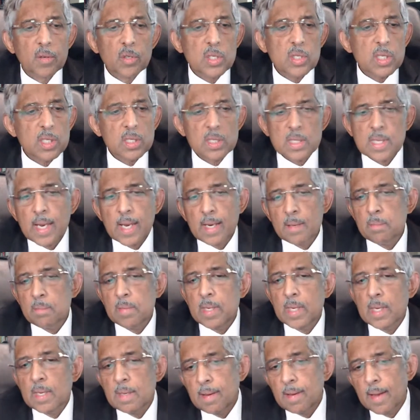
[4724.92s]
You just send
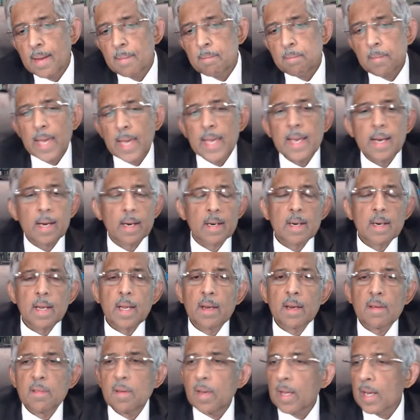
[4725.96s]
me a mail
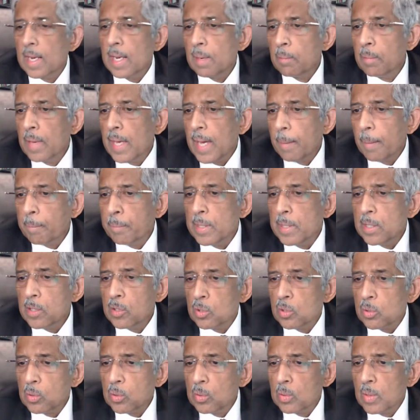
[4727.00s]
and I'll be happy
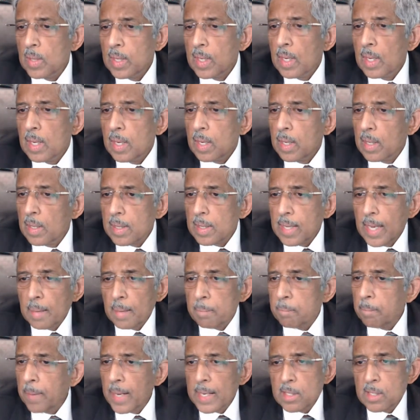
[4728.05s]
to
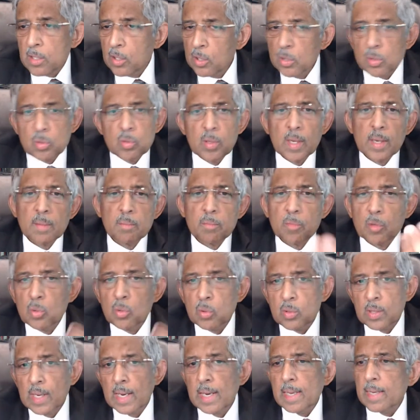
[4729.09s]
get back to you and
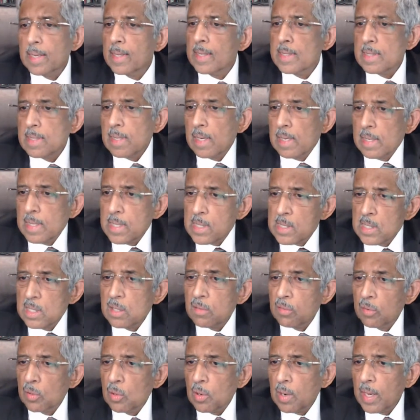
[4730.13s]
do
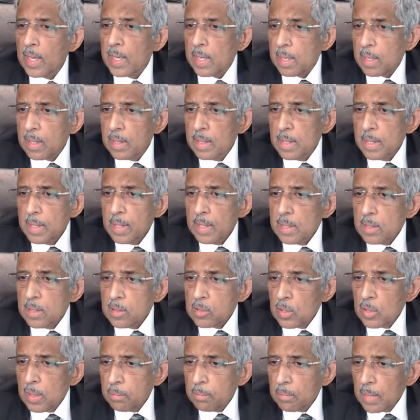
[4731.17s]
teleconsultation if you like.
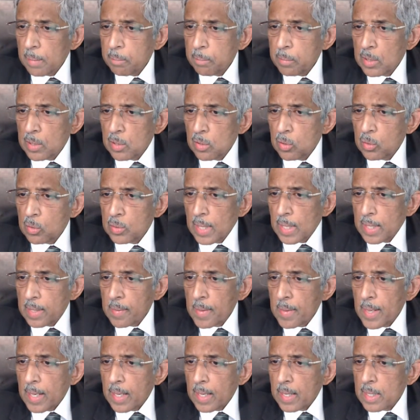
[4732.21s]
So I'm happy to do that.
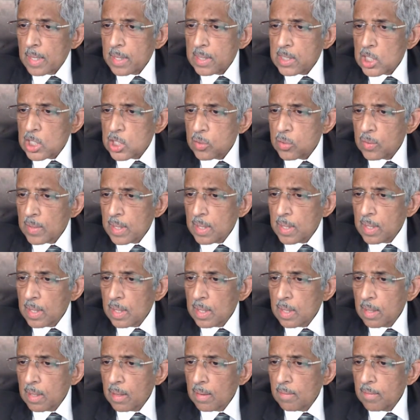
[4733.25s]

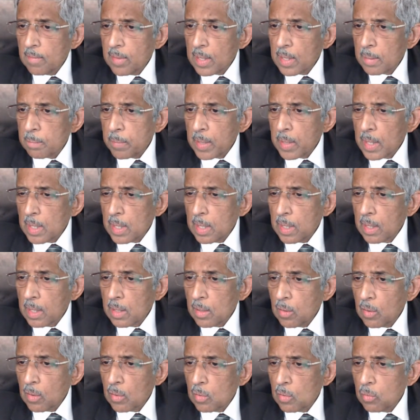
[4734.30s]
Rajeshwari
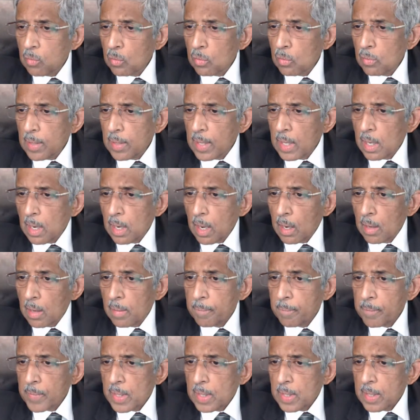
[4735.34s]
Veerapmani Vanna,
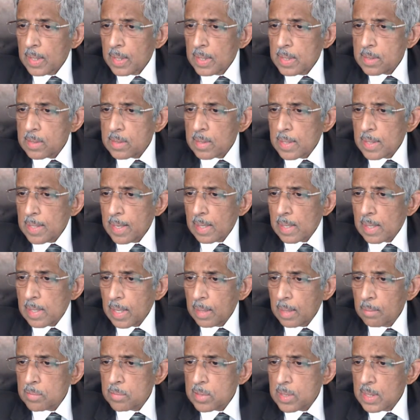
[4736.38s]
is
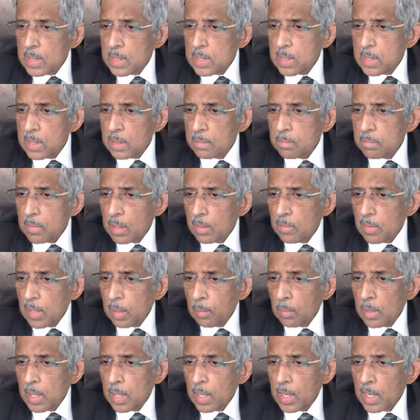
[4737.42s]
real-time CGM
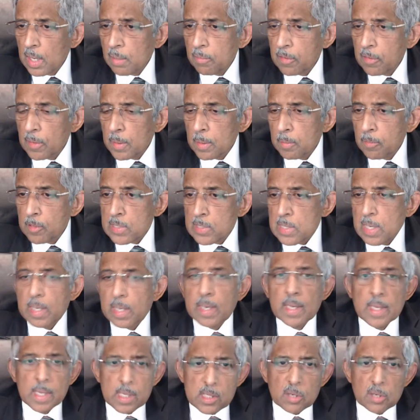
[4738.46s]
available in Hyderabad
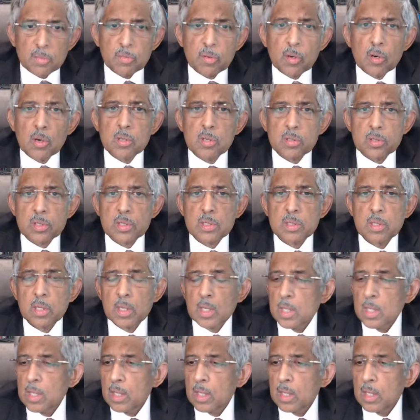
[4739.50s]
facility? Yes, of course.